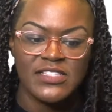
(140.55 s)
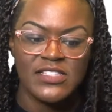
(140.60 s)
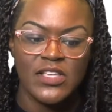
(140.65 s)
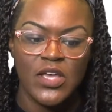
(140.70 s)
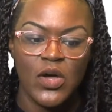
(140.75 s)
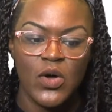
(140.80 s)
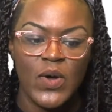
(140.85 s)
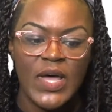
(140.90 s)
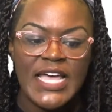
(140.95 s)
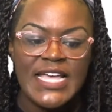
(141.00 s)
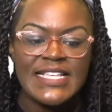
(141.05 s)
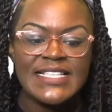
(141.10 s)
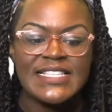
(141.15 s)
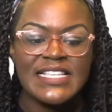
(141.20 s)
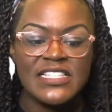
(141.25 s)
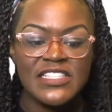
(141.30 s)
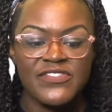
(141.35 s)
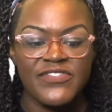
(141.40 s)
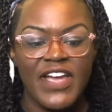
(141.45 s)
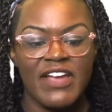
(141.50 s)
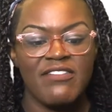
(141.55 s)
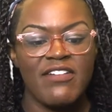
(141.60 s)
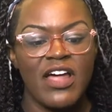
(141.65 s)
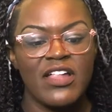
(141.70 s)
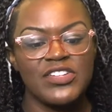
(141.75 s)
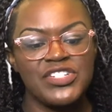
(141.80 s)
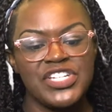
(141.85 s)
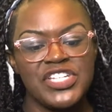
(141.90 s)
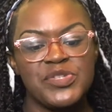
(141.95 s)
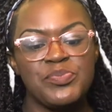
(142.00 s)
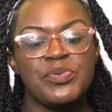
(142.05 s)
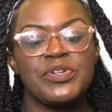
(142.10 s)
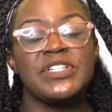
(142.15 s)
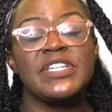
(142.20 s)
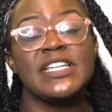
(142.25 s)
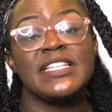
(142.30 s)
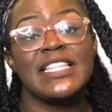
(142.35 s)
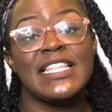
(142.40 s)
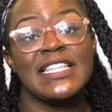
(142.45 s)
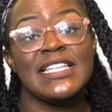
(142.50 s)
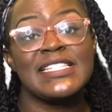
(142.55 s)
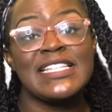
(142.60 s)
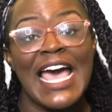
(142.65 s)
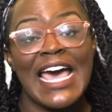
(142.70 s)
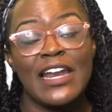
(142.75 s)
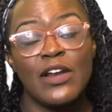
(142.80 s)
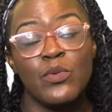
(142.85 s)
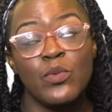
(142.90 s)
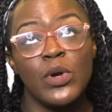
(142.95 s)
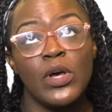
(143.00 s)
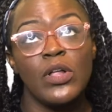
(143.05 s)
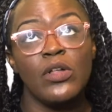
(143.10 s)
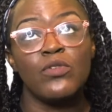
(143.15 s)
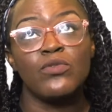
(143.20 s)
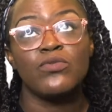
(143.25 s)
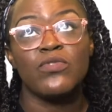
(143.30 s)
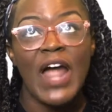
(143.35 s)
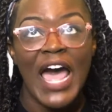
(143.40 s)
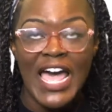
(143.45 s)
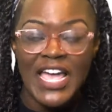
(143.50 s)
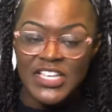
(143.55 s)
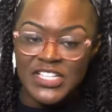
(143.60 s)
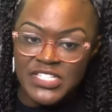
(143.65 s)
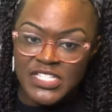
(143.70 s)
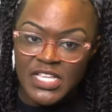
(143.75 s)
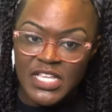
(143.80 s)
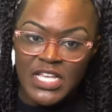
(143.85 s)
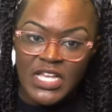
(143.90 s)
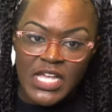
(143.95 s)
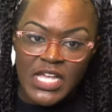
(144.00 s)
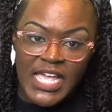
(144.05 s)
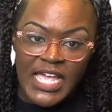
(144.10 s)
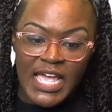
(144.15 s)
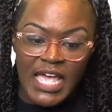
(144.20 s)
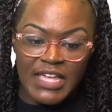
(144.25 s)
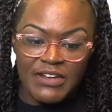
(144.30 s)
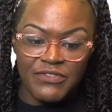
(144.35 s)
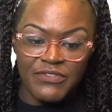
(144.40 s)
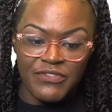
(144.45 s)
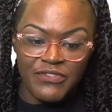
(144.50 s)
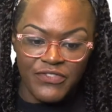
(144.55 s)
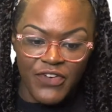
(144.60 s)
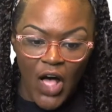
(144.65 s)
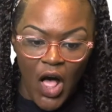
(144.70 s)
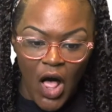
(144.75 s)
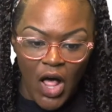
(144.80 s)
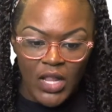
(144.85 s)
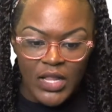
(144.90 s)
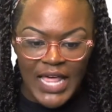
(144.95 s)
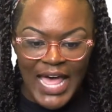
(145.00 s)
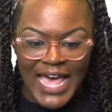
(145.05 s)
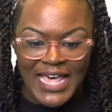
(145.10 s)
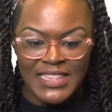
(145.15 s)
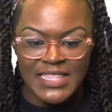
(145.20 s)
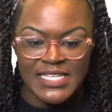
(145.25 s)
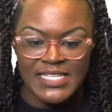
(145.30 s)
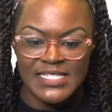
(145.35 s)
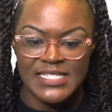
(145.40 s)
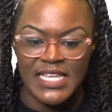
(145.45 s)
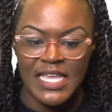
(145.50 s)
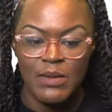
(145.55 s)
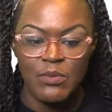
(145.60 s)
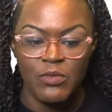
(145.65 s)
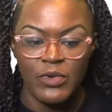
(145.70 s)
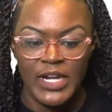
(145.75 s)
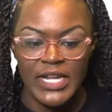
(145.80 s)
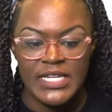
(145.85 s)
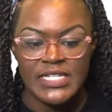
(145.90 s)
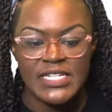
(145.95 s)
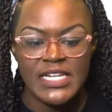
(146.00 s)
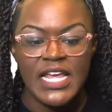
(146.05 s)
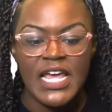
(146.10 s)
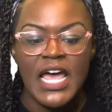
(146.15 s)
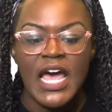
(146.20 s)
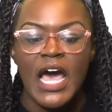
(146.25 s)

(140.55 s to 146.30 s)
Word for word: So since virologists predict that the data will rise and fall at the same rate,